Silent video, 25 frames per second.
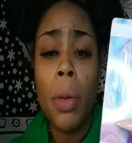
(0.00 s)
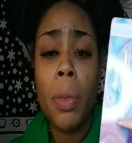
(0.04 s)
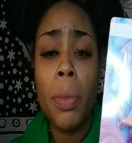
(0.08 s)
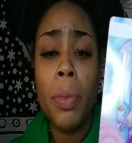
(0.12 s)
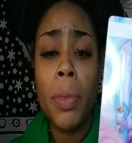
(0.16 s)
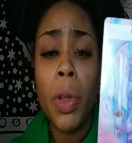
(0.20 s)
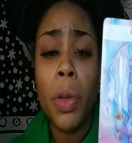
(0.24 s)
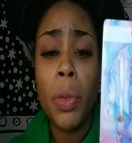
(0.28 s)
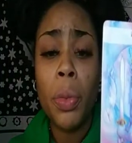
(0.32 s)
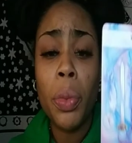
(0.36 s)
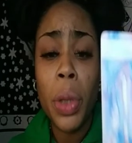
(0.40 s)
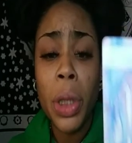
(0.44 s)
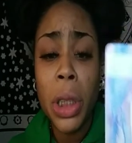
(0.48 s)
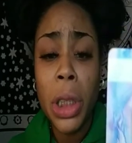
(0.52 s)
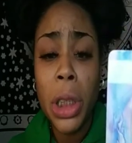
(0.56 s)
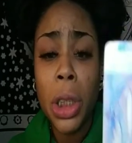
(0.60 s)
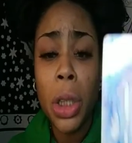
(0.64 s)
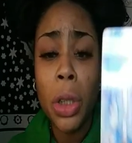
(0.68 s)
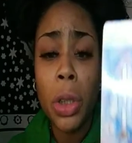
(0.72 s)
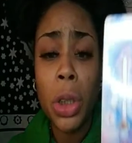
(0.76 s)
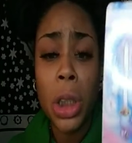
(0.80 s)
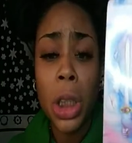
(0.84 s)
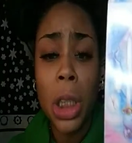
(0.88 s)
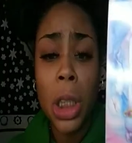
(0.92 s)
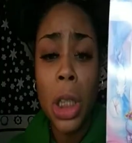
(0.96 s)

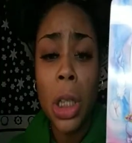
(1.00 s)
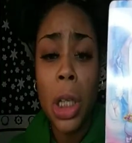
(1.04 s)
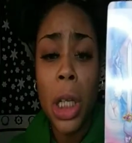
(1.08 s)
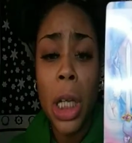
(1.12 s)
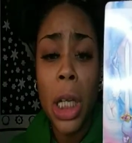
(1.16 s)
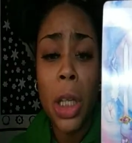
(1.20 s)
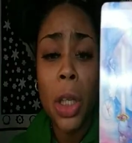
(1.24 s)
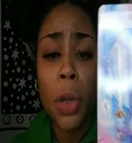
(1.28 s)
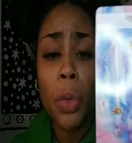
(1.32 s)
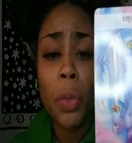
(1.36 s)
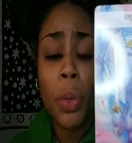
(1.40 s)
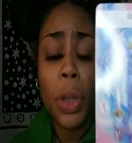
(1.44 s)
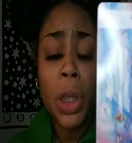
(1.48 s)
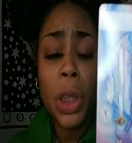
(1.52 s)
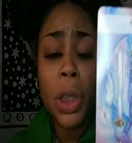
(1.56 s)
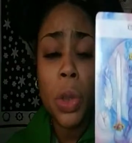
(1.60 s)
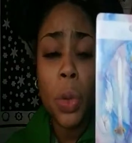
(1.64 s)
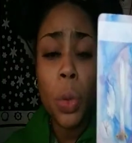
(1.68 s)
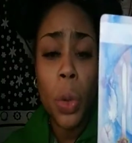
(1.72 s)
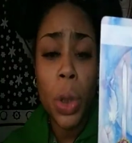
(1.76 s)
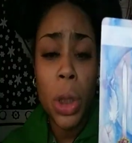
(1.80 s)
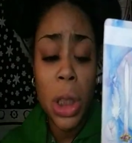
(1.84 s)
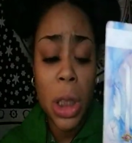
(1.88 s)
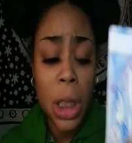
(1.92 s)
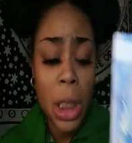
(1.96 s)
research and the
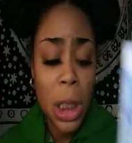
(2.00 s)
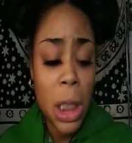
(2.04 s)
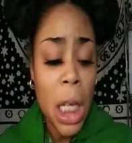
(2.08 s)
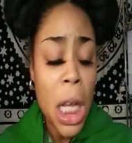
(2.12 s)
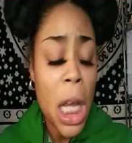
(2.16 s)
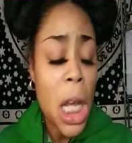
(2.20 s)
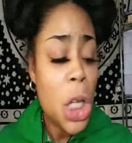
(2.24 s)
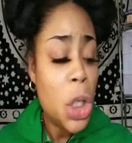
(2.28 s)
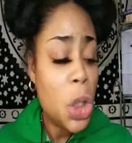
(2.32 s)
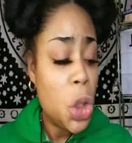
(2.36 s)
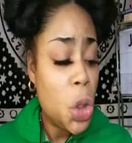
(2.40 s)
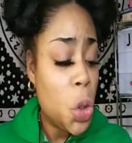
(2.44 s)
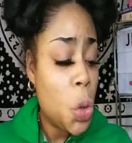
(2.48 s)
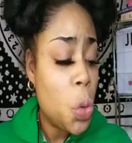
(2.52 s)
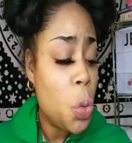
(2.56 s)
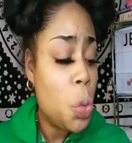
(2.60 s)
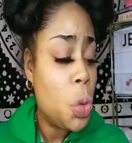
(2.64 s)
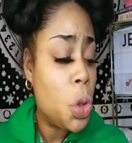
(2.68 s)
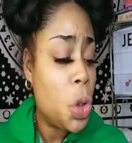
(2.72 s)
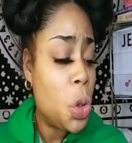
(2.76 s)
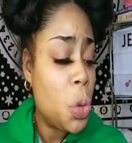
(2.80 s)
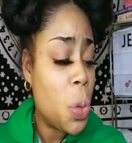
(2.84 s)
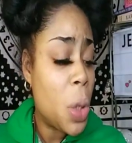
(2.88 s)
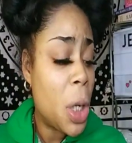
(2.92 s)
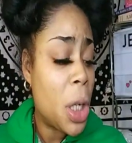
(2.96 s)
resources to
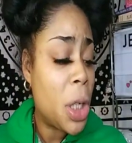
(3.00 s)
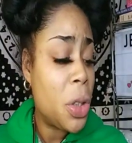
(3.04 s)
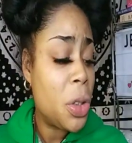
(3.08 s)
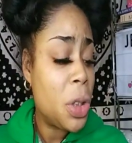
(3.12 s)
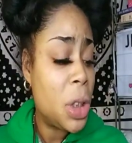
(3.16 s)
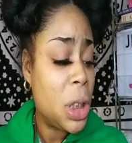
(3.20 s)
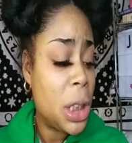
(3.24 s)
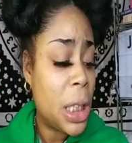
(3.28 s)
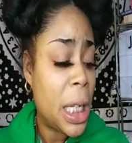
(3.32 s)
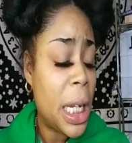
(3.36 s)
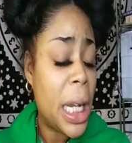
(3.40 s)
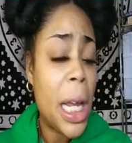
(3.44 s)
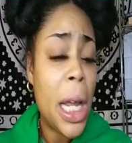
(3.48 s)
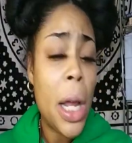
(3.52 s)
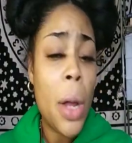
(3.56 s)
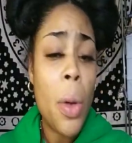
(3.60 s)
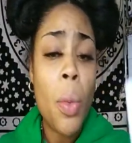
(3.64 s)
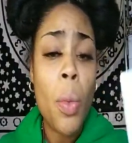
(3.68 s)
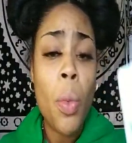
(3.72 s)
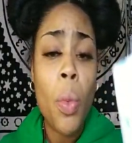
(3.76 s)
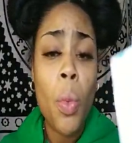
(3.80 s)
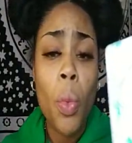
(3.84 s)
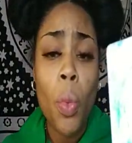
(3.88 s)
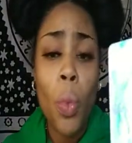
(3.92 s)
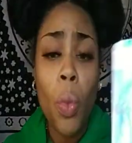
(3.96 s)

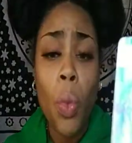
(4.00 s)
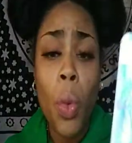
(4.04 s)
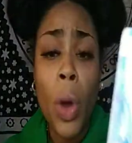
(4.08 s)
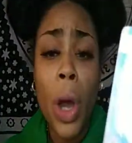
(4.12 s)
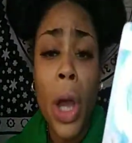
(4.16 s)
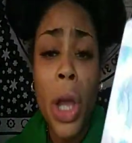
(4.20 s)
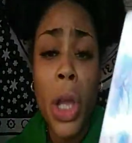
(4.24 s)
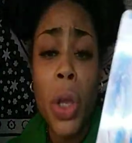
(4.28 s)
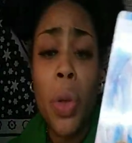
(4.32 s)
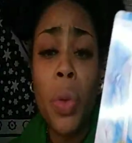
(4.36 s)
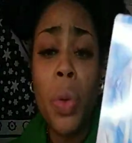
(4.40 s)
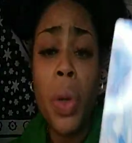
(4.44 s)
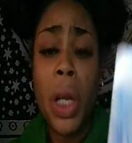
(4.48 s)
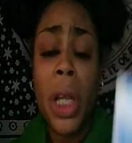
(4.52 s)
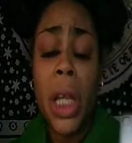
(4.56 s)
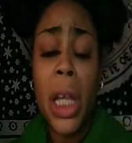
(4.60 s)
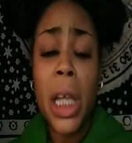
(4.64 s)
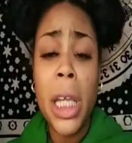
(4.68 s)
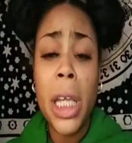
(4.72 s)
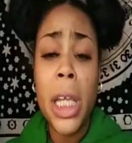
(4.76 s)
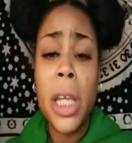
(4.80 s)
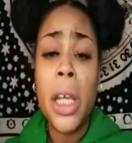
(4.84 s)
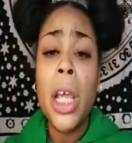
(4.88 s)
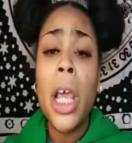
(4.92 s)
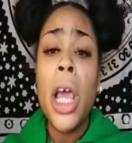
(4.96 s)
understand what you
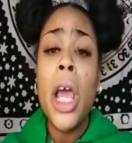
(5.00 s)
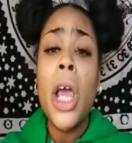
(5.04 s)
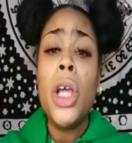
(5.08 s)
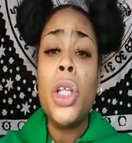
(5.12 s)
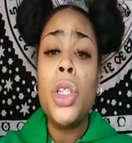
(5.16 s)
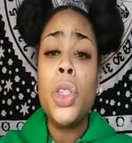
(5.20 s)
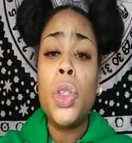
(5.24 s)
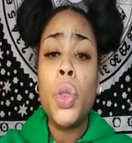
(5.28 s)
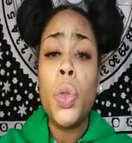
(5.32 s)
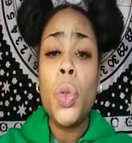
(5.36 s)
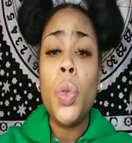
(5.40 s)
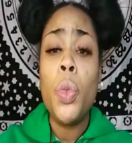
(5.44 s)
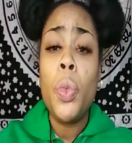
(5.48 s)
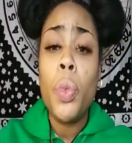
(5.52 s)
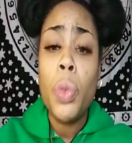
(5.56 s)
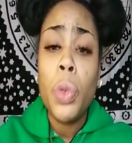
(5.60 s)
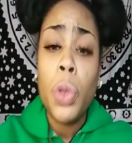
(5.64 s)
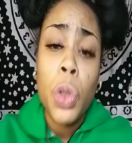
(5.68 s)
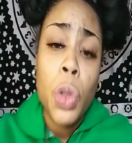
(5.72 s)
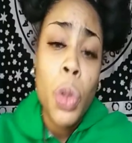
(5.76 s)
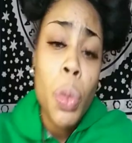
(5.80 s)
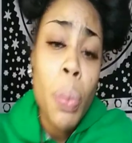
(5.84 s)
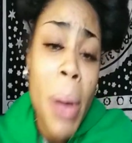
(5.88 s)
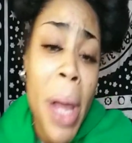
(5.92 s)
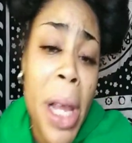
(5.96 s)
need to
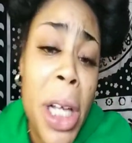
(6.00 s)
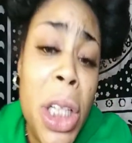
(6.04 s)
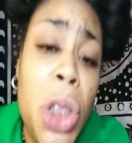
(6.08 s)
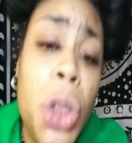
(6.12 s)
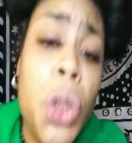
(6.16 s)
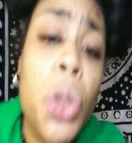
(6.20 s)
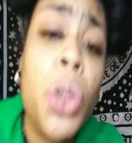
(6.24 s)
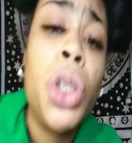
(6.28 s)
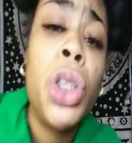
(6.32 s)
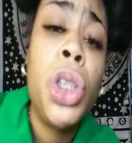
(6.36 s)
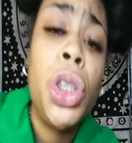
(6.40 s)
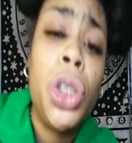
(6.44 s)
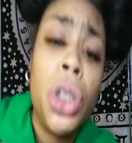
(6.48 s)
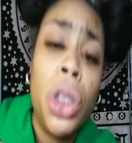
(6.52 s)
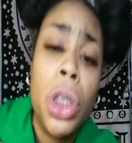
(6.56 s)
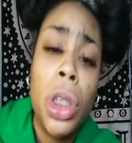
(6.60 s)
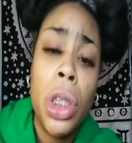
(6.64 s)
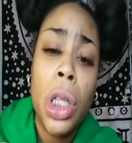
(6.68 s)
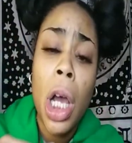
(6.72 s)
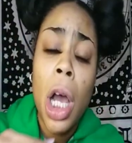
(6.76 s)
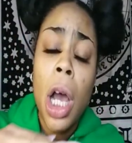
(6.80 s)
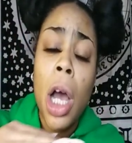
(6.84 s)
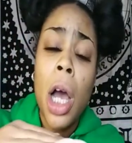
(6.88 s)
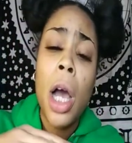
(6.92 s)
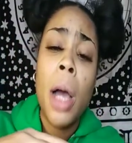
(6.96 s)
base your
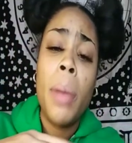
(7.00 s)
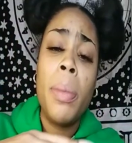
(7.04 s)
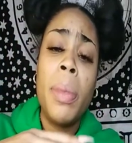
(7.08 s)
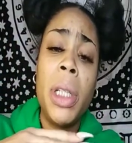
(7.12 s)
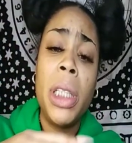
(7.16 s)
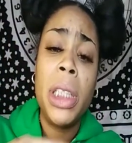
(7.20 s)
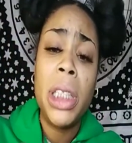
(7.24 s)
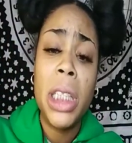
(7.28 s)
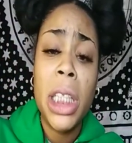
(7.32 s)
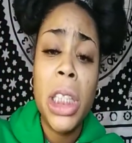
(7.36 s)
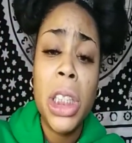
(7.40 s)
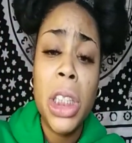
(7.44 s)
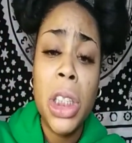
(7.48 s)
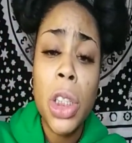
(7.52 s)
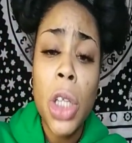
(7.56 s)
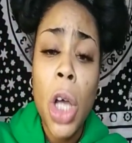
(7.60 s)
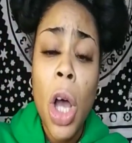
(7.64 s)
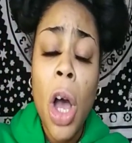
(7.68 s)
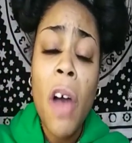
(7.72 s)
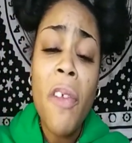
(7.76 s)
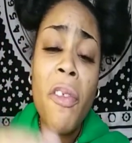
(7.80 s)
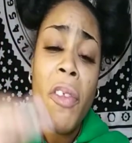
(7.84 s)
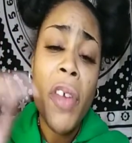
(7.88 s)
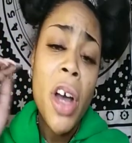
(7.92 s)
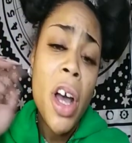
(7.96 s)
decisions
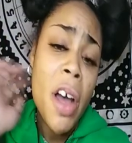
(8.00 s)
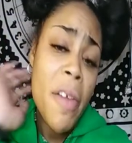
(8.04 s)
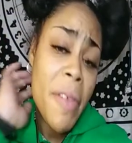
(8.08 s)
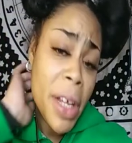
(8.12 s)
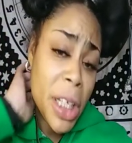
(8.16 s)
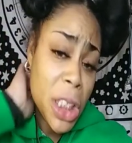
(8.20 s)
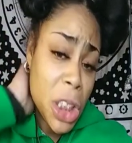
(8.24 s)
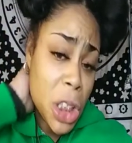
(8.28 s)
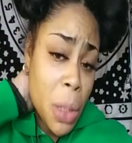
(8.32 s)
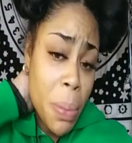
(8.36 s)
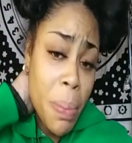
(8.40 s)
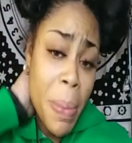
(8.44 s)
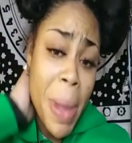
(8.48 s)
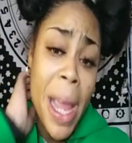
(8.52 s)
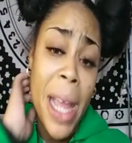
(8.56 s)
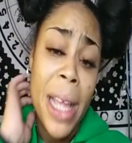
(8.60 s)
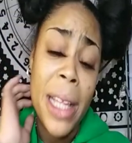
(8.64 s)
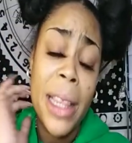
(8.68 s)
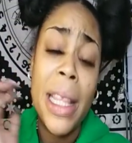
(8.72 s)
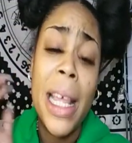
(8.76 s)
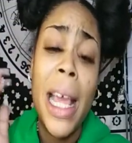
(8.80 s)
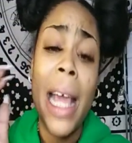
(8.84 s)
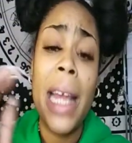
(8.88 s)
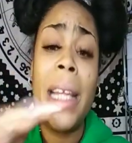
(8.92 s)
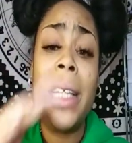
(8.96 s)
off of, and to
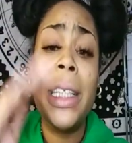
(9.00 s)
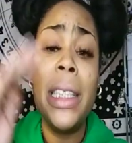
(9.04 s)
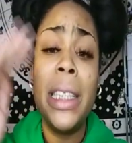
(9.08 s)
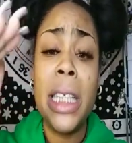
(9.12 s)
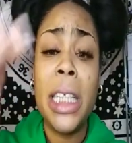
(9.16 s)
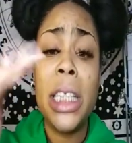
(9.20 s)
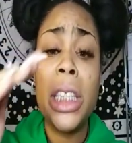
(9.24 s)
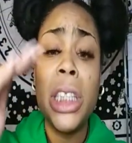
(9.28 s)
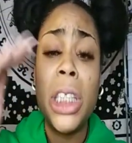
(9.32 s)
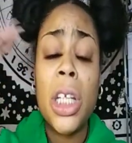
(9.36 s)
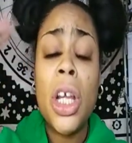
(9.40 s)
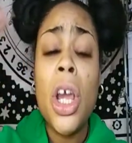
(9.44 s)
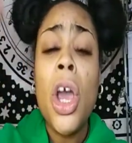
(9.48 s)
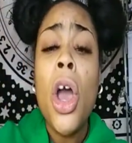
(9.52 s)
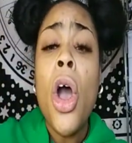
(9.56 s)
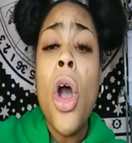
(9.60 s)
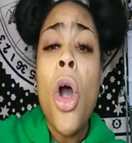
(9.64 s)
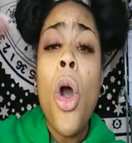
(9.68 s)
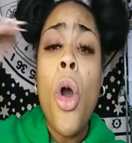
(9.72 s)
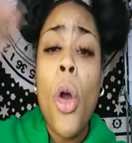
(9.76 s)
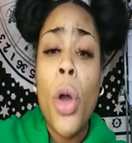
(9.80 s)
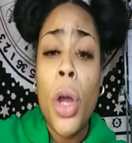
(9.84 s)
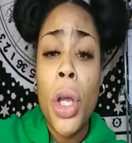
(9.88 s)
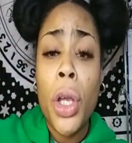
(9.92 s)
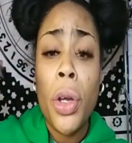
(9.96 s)
make that decision
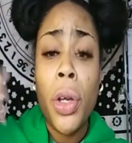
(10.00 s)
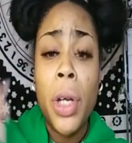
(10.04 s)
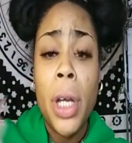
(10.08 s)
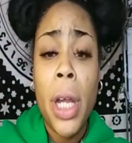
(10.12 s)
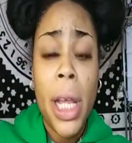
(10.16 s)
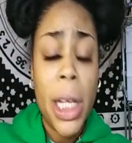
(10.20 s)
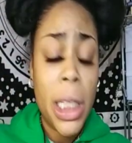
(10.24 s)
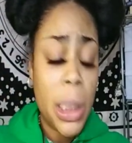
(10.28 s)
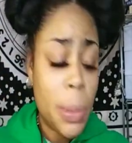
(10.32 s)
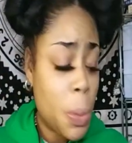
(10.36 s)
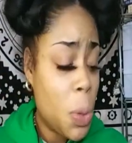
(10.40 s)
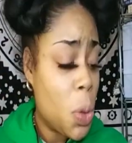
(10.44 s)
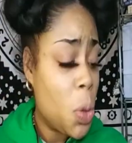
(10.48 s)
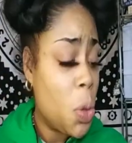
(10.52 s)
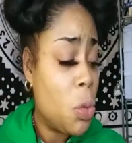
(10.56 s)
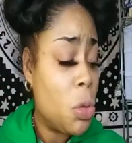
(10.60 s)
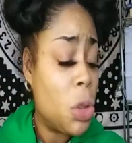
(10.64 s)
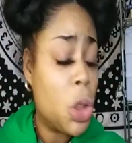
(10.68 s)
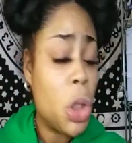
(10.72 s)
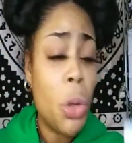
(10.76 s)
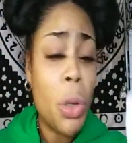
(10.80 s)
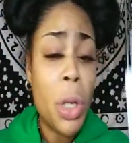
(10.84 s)
on your next move. So